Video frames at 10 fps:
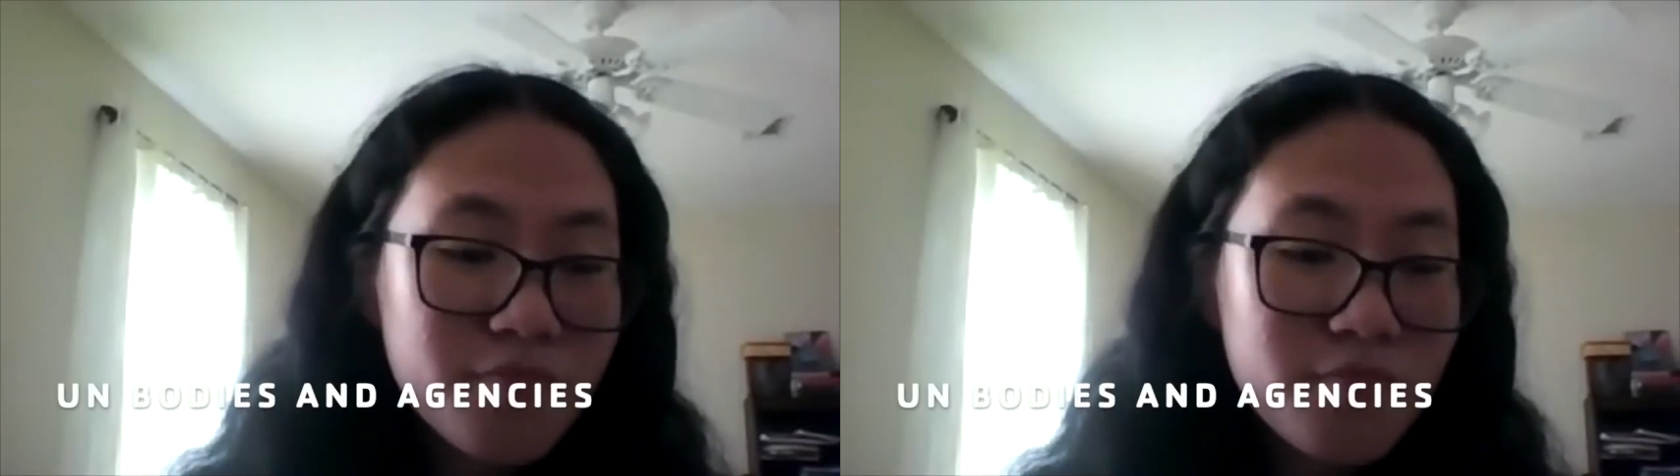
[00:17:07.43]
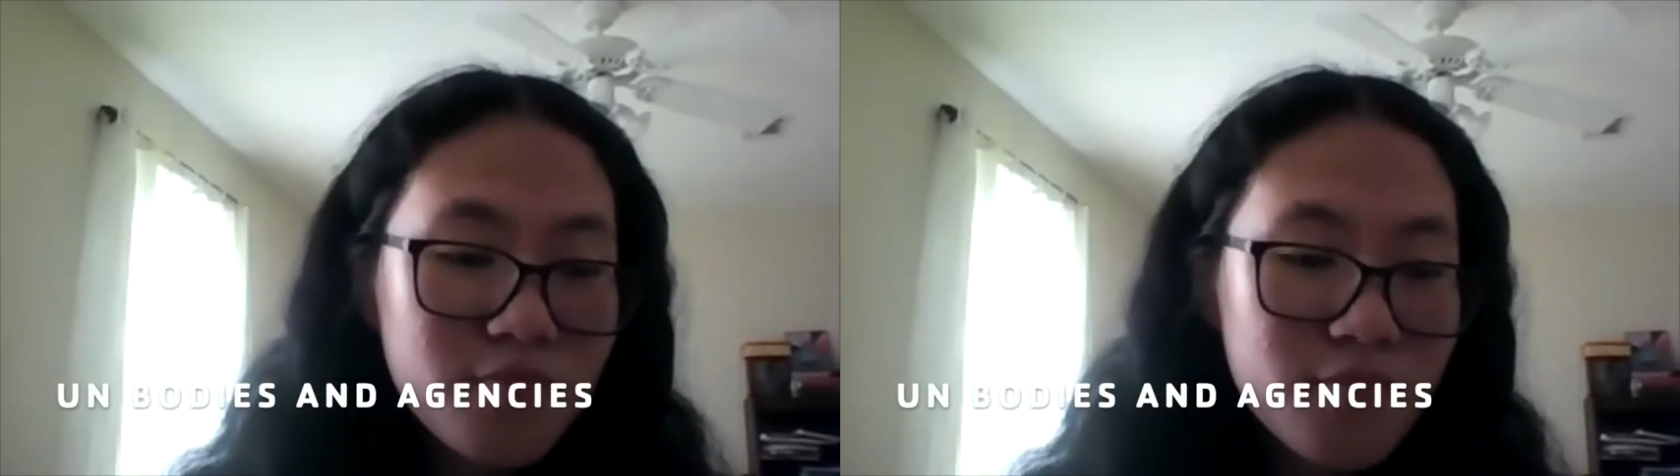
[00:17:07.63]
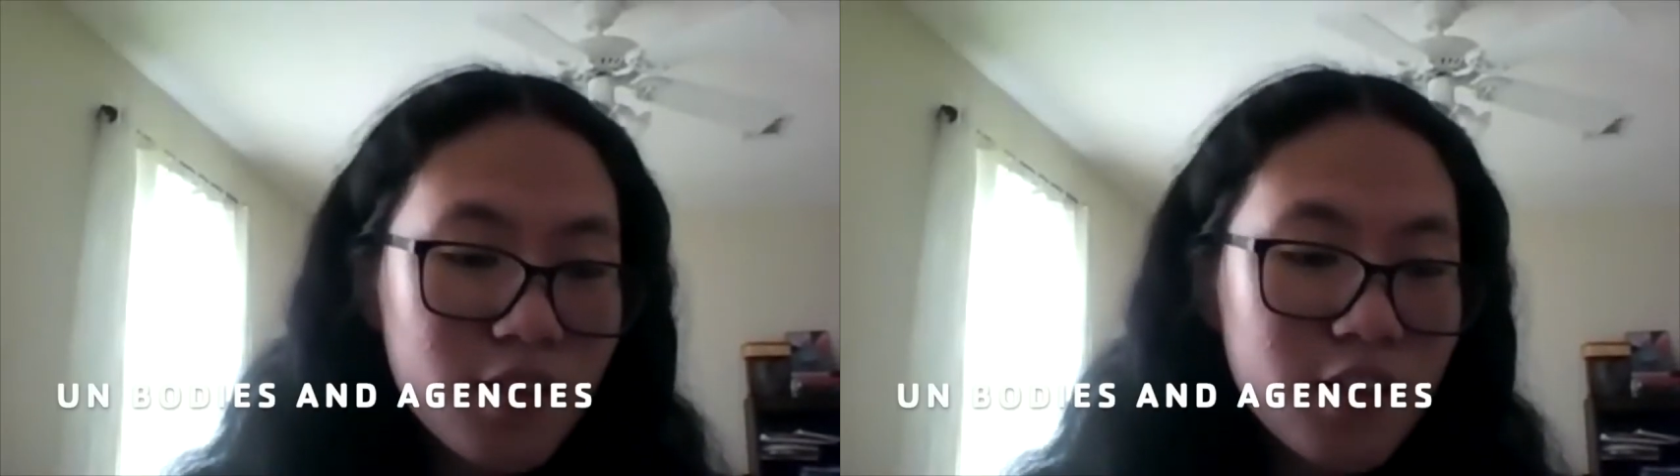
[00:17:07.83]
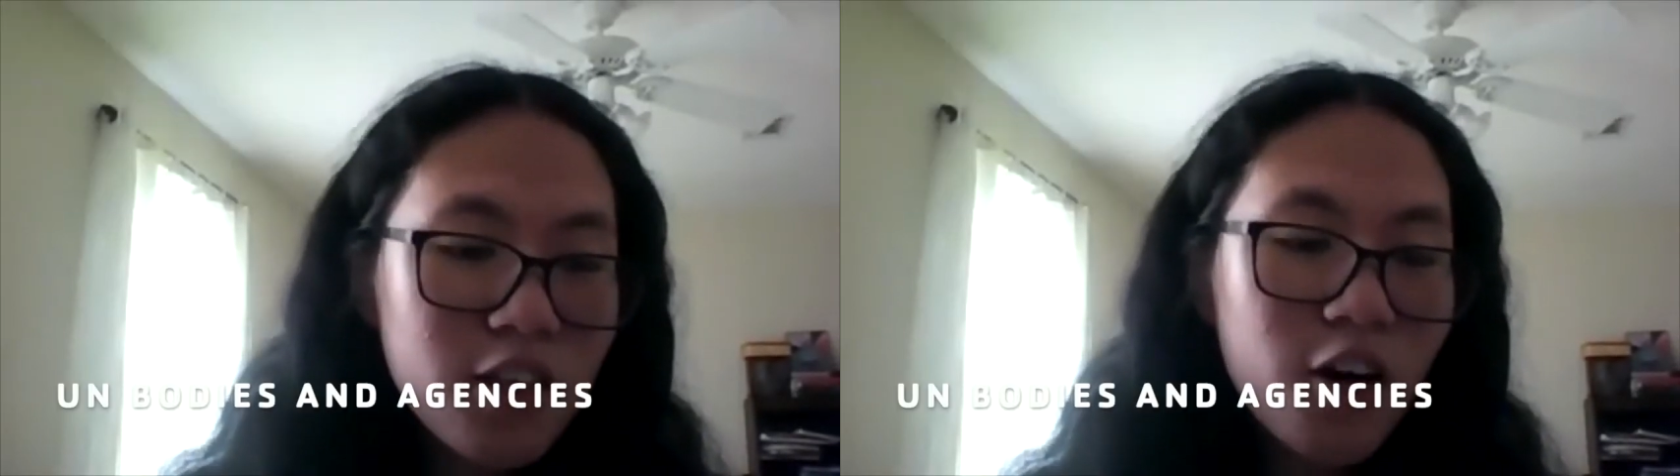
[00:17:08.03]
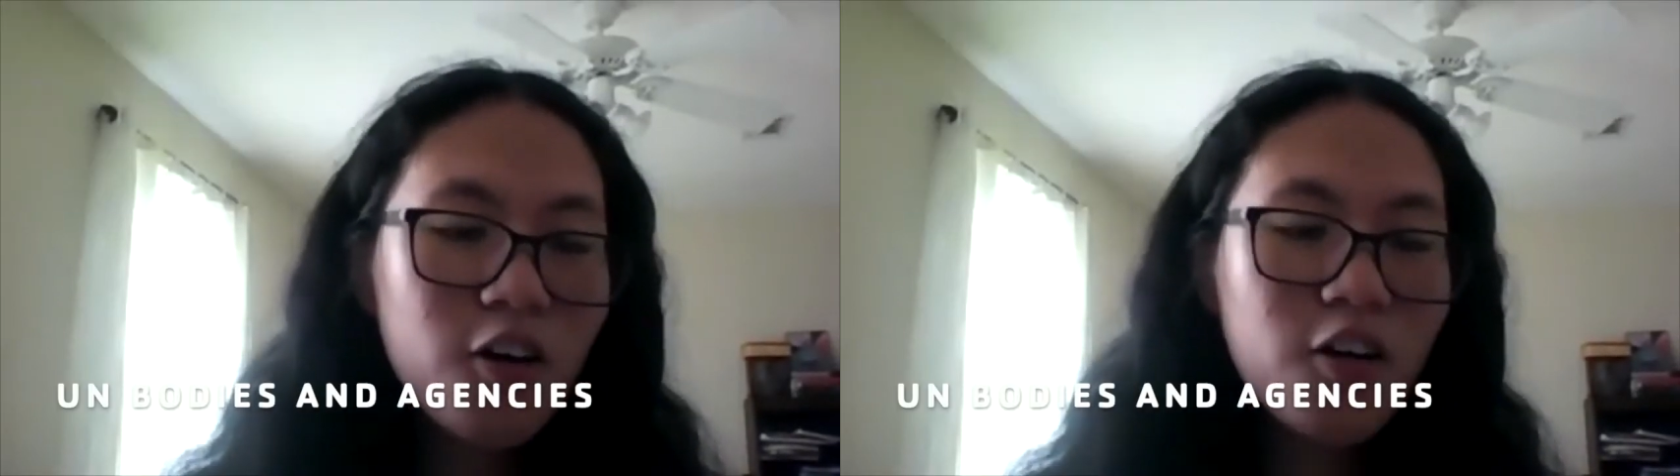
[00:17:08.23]

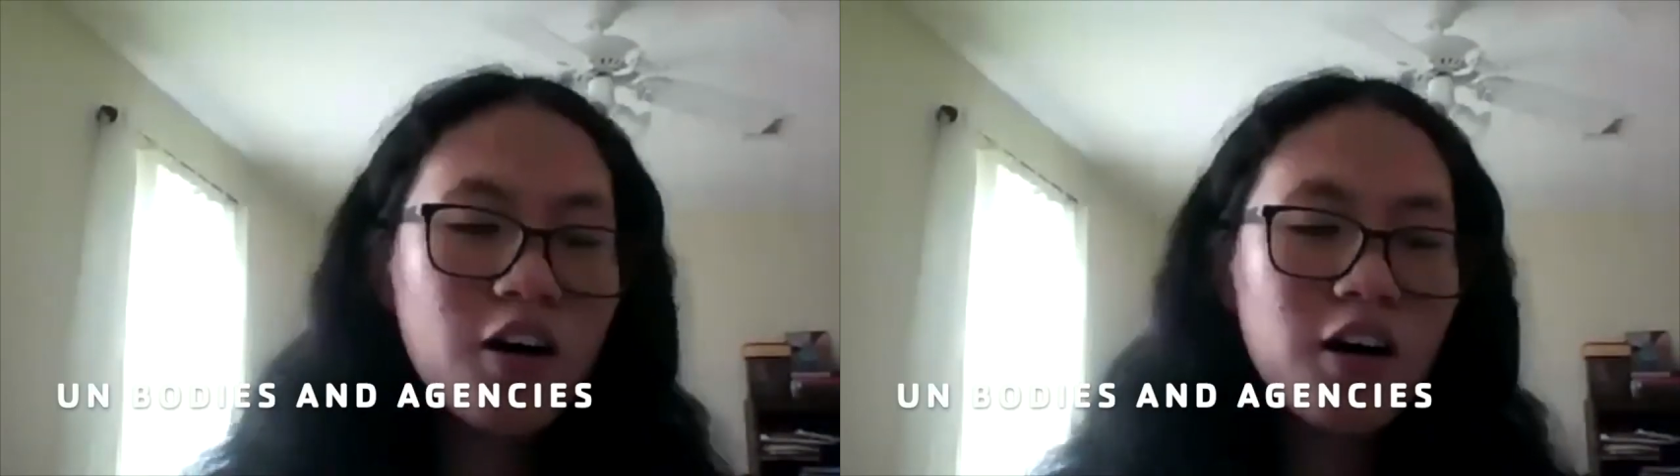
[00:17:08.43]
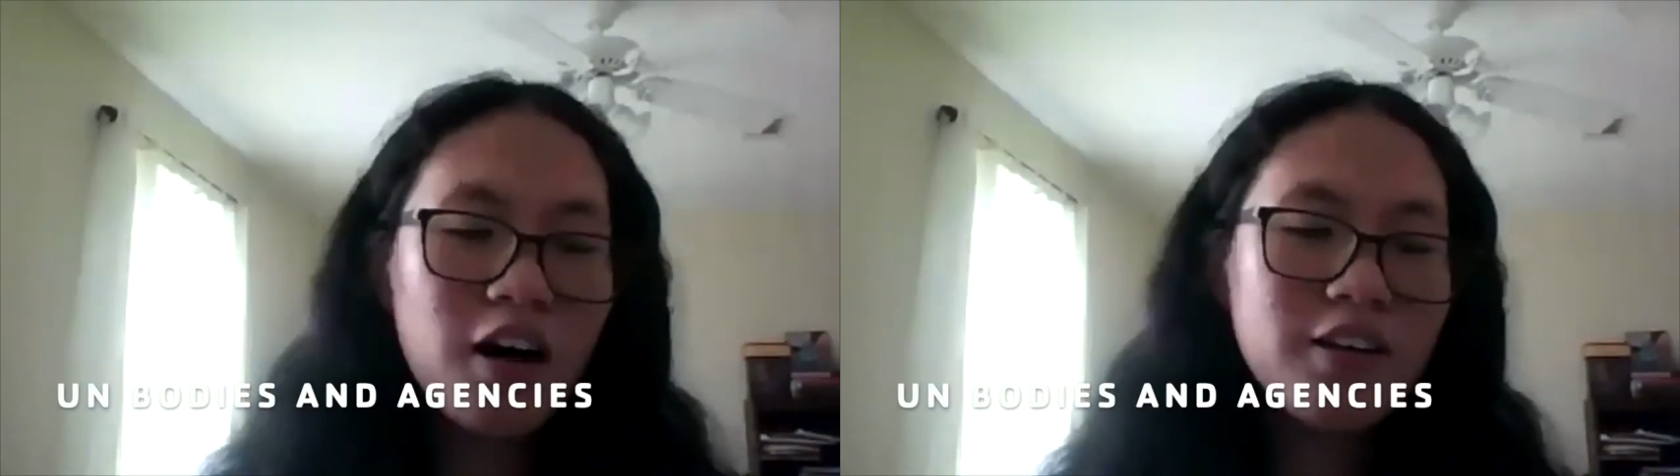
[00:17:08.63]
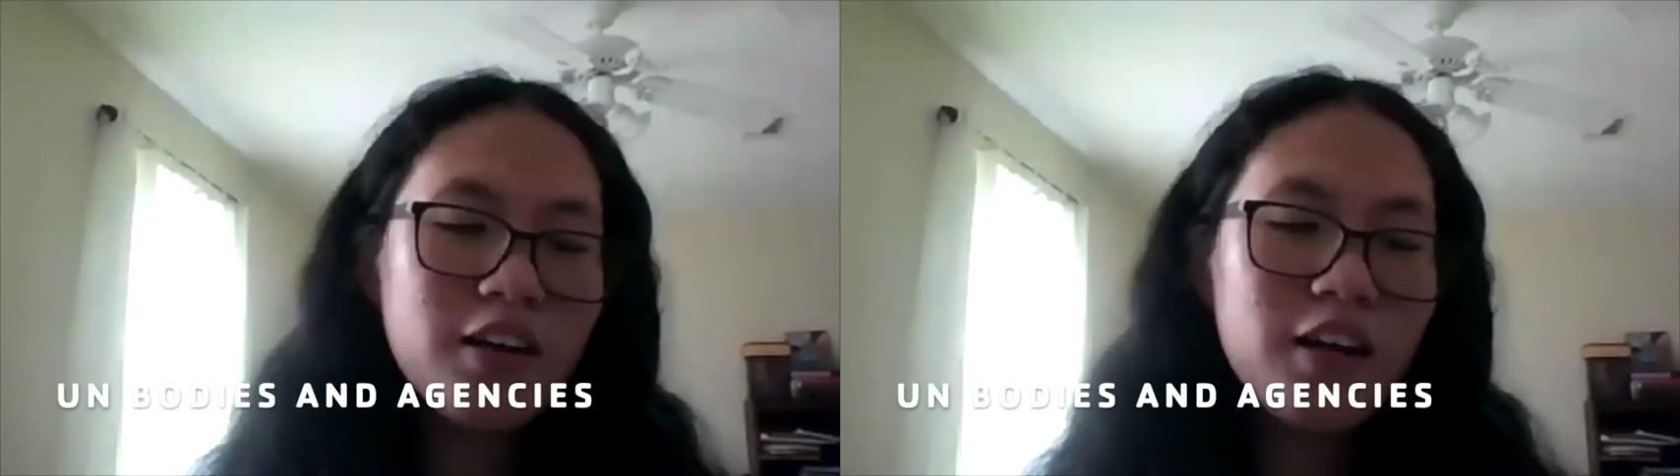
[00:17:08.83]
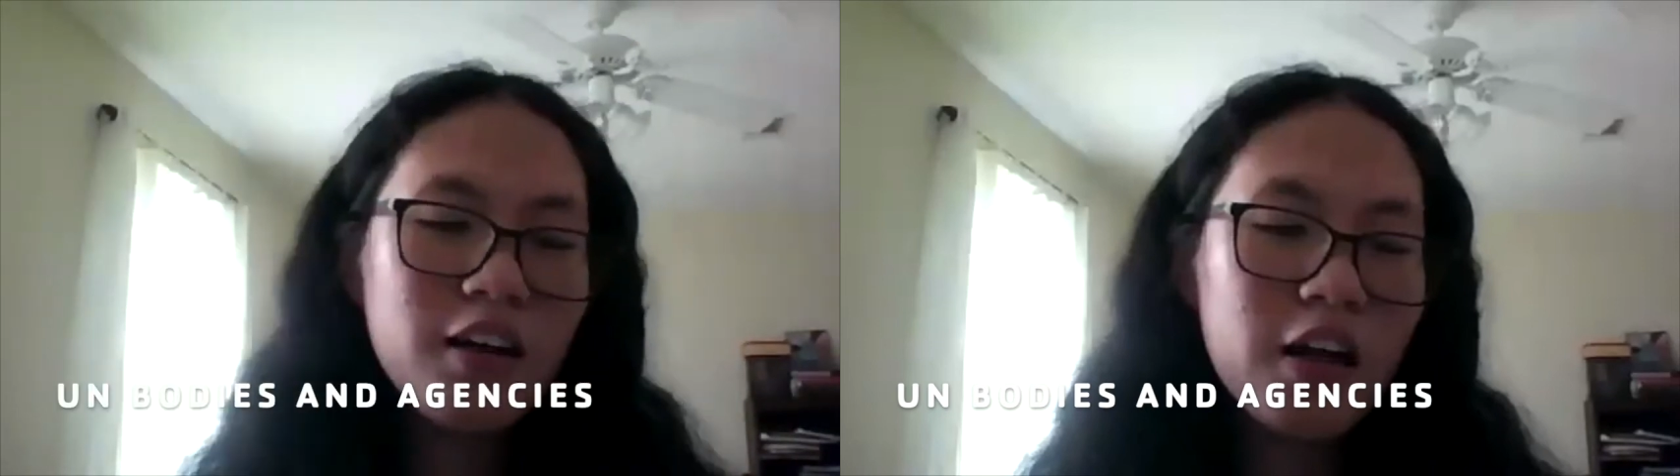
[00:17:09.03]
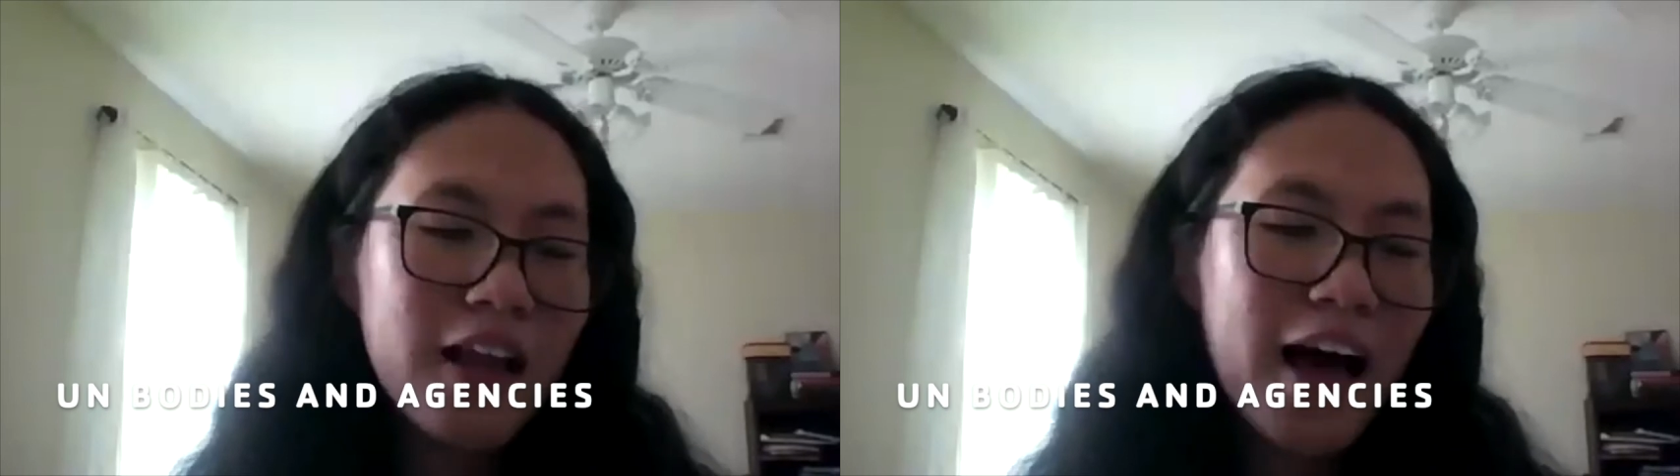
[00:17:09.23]
So the
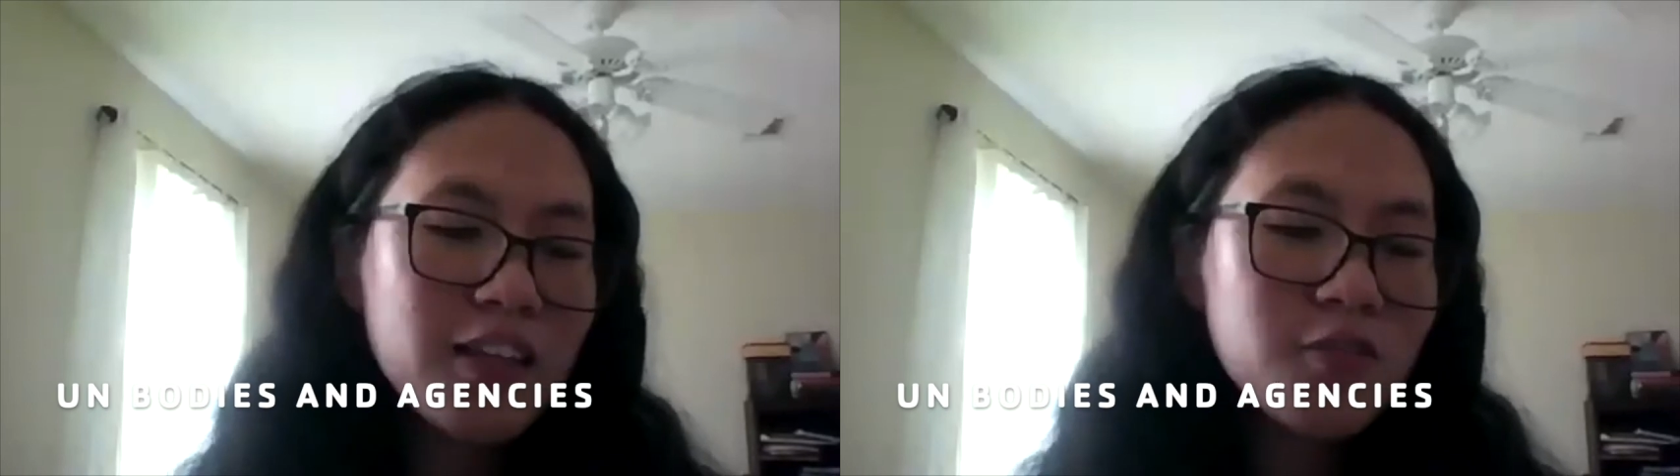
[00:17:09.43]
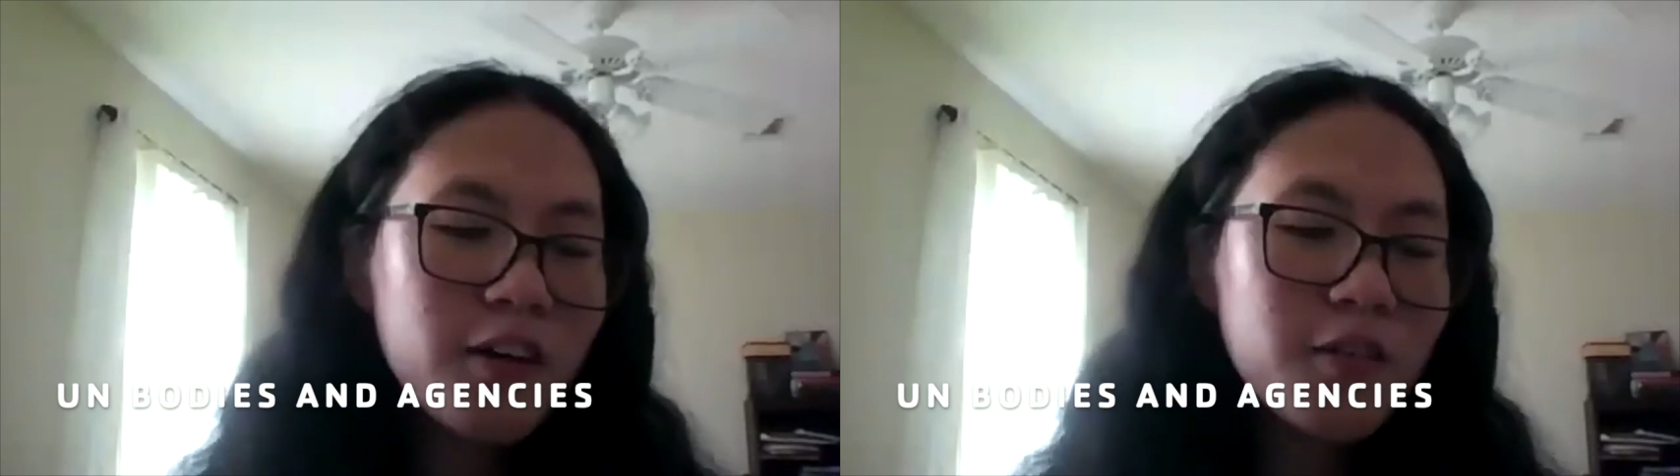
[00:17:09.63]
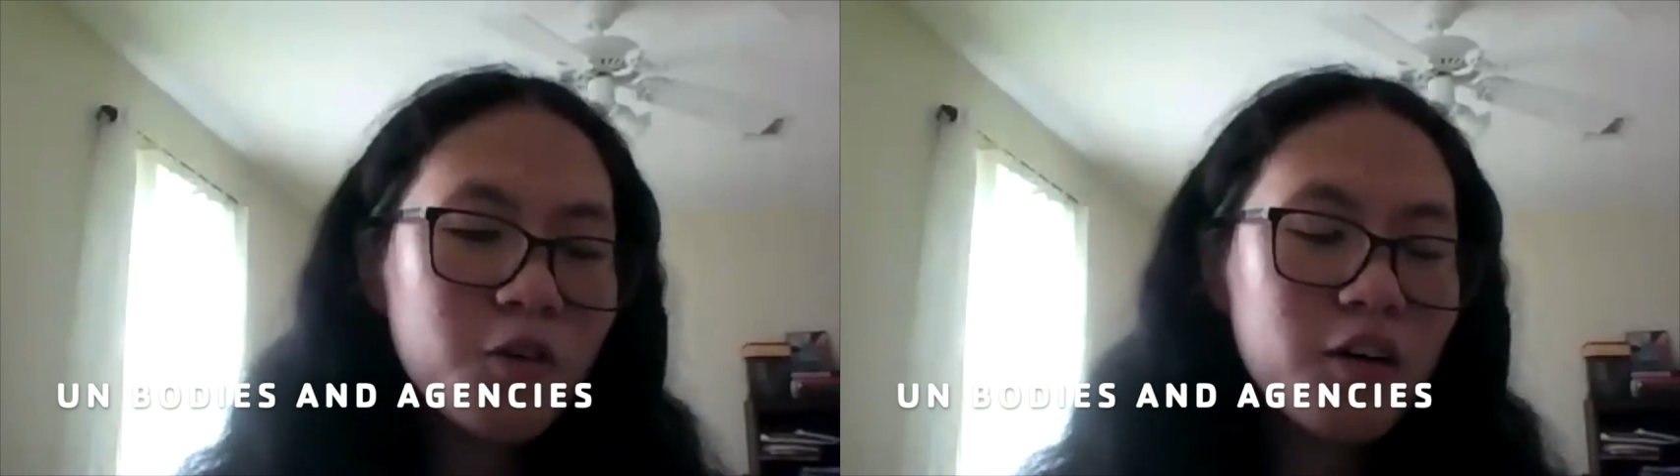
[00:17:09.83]
last one,